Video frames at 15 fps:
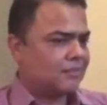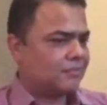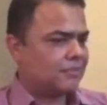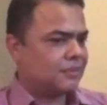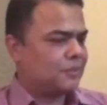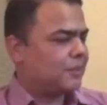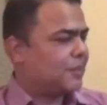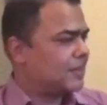
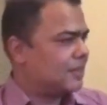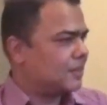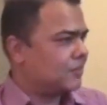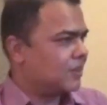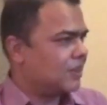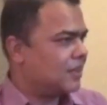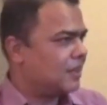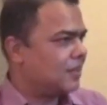spaces
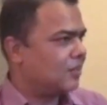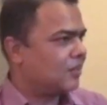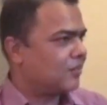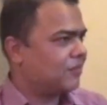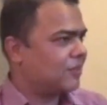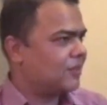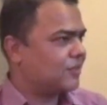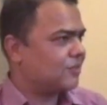within the
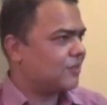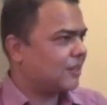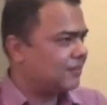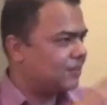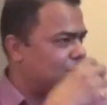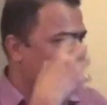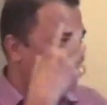office to have these